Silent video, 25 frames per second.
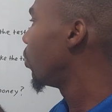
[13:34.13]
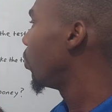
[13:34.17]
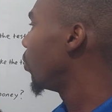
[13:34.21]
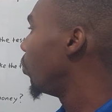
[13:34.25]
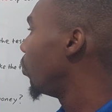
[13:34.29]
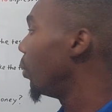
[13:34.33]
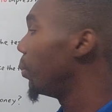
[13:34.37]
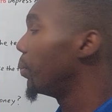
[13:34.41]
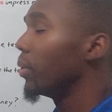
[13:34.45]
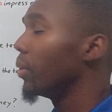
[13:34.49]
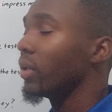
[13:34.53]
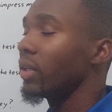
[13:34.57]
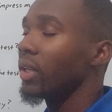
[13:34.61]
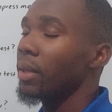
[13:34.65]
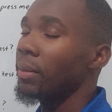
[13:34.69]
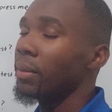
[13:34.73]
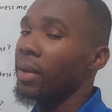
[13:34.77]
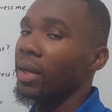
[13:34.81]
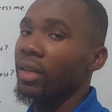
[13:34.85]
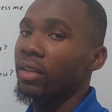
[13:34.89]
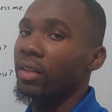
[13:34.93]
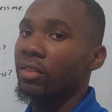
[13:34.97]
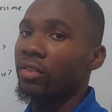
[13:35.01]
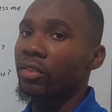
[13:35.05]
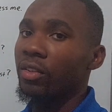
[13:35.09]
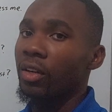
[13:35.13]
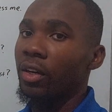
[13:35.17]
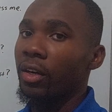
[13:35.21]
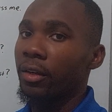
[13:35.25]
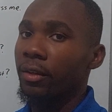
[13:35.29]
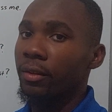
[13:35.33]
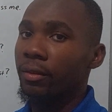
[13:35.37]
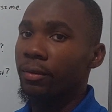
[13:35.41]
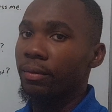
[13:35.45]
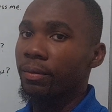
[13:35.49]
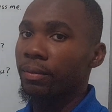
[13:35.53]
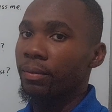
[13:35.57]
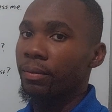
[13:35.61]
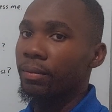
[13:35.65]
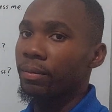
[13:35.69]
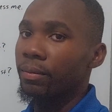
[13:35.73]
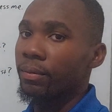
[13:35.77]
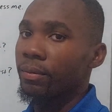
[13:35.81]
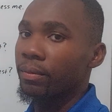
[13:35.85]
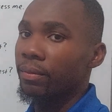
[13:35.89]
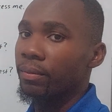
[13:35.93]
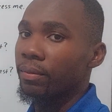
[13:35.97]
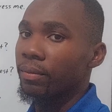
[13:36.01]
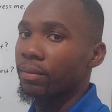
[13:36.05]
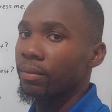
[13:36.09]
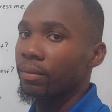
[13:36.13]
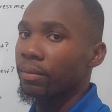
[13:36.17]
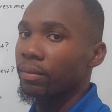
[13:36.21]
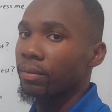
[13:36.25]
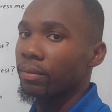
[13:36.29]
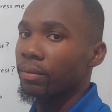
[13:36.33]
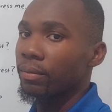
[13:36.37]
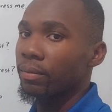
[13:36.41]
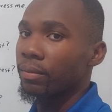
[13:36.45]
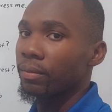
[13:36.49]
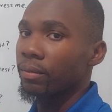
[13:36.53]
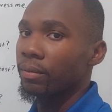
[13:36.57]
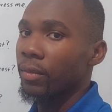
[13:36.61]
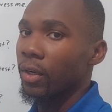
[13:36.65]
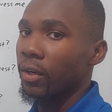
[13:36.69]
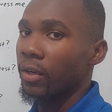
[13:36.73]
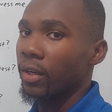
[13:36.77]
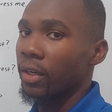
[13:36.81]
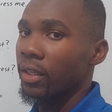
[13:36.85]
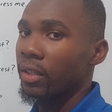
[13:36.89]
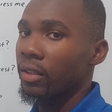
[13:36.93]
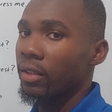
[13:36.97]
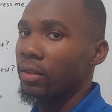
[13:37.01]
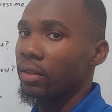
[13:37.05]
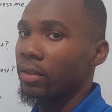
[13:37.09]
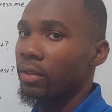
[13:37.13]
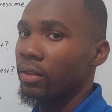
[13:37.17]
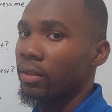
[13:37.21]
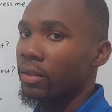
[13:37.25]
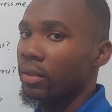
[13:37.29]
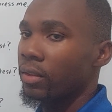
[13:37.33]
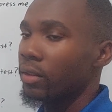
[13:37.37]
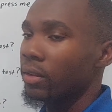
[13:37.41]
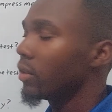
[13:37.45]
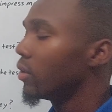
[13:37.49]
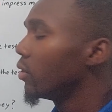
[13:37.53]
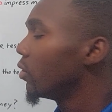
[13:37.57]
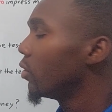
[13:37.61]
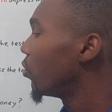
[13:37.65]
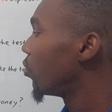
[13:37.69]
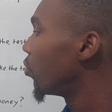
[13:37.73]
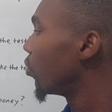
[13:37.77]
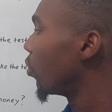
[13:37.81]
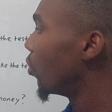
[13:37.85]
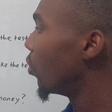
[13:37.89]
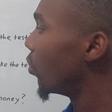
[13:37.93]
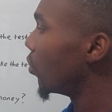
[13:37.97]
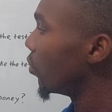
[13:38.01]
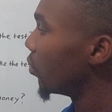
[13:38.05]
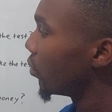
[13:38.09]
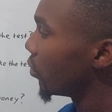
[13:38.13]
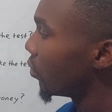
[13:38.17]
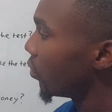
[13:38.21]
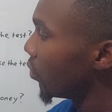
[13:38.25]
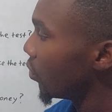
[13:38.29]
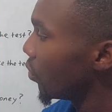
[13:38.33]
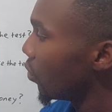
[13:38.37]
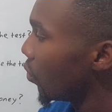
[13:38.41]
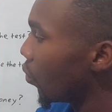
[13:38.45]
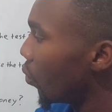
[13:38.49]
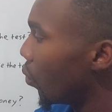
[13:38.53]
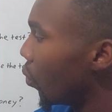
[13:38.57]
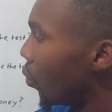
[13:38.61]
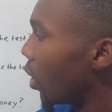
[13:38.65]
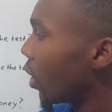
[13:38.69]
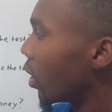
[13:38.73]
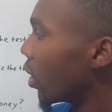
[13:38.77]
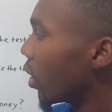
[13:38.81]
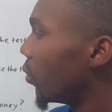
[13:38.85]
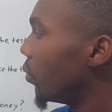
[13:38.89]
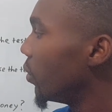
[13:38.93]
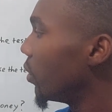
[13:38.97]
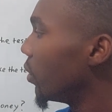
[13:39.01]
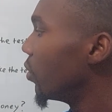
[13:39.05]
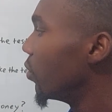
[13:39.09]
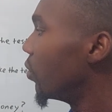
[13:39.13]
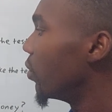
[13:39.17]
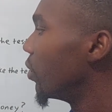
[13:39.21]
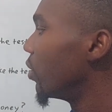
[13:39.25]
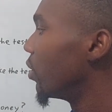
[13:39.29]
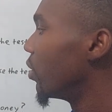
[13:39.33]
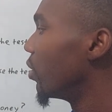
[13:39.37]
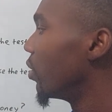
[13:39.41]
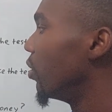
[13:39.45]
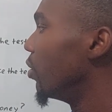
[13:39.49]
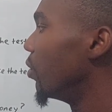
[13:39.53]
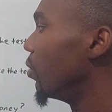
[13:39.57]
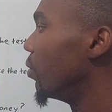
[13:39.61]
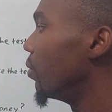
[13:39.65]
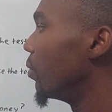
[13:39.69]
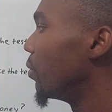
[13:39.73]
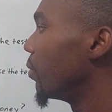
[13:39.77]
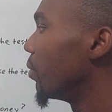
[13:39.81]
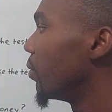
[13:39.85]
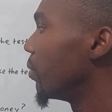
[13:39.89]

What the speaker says: we put them at the start. All right? So, what are we going to do?